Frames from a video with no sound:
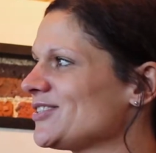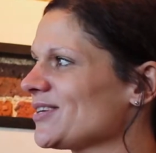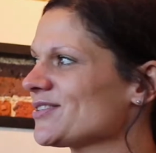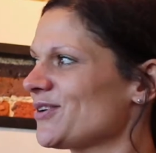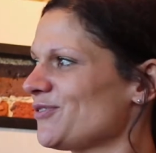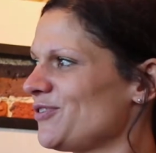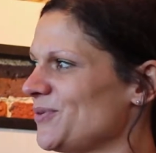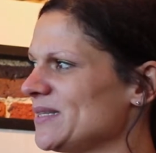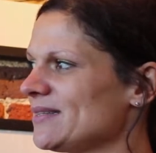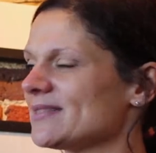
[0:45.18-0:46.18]
just got
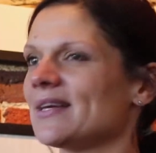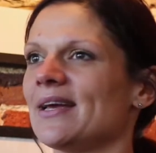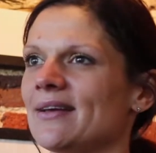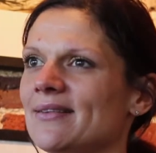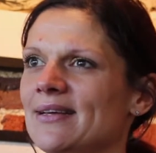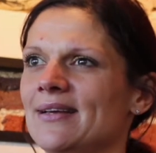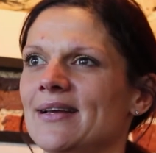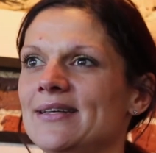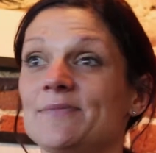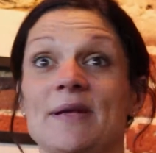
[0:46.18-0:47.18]
fluidity. I think
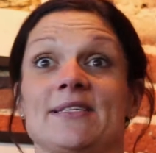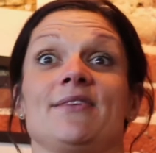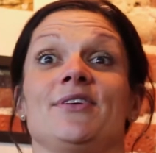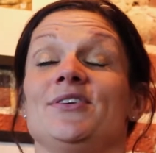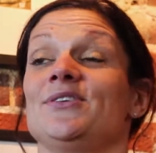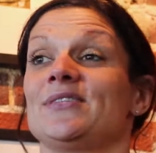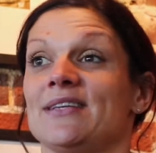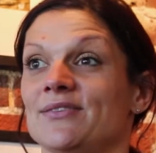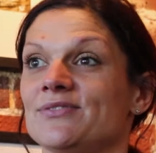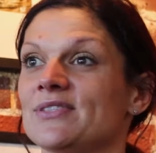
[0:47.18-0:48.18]
it depends how you use it,
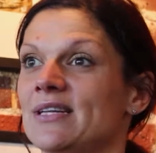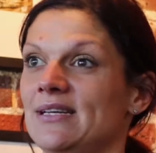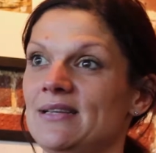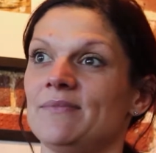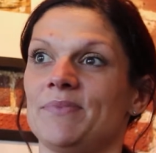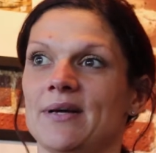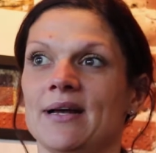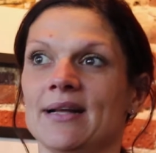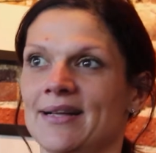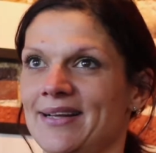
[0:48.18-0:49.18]
obviously, but
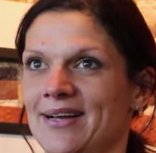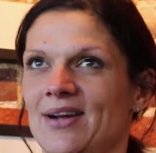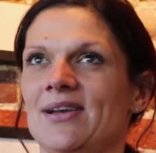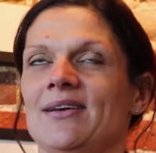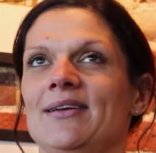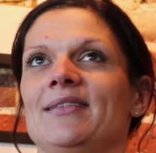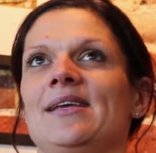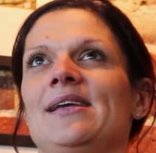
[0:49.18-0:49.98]
I like the